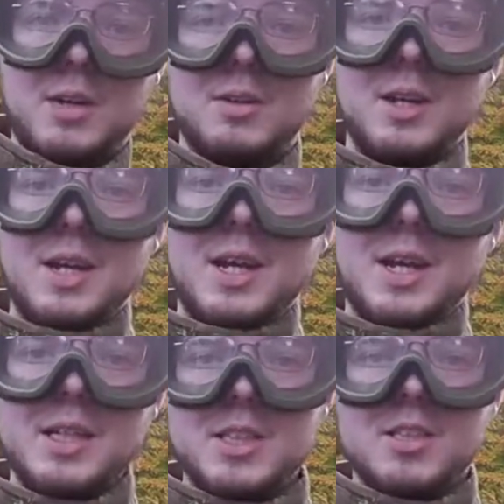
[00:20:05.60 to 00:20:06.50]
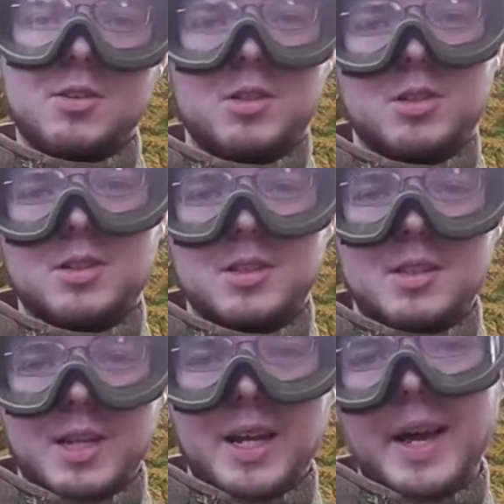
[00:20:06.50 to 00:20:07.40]
out. And it just looks,
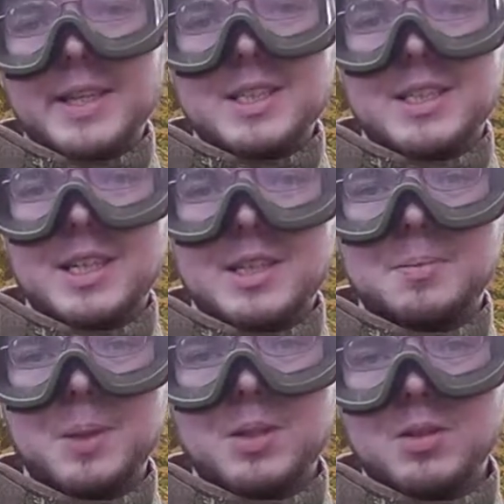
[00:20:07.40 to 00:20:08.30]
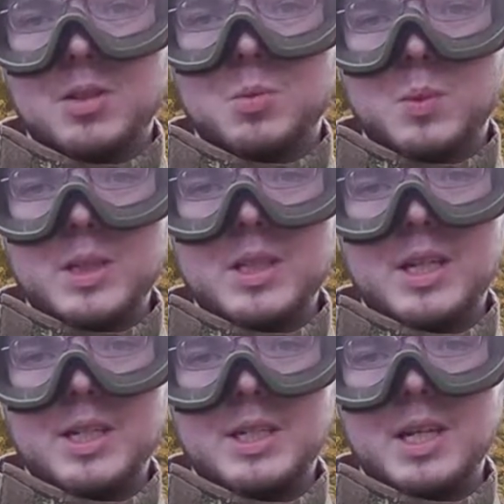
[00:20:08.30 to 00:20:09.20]
like I just said this, but it looks really
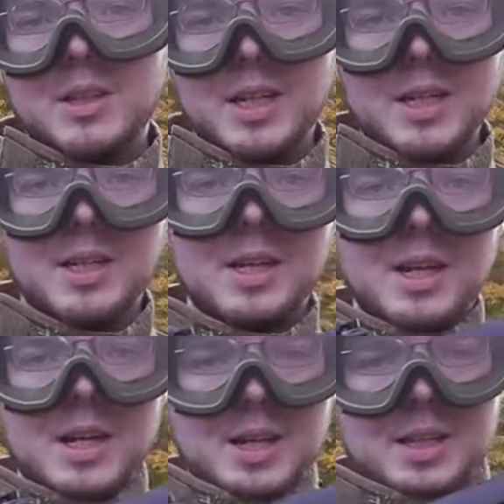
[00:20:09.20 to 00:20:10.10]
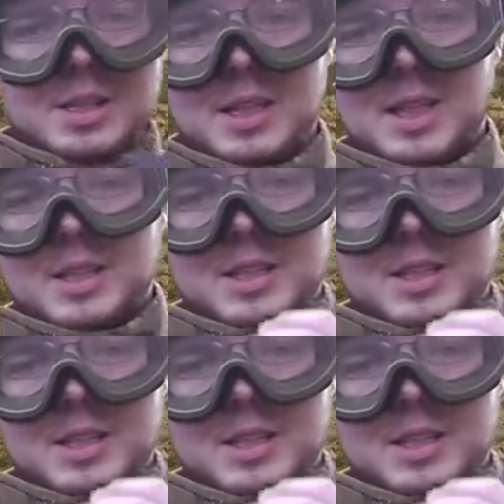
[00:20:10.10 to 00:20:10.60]
nice. I like the aesthetic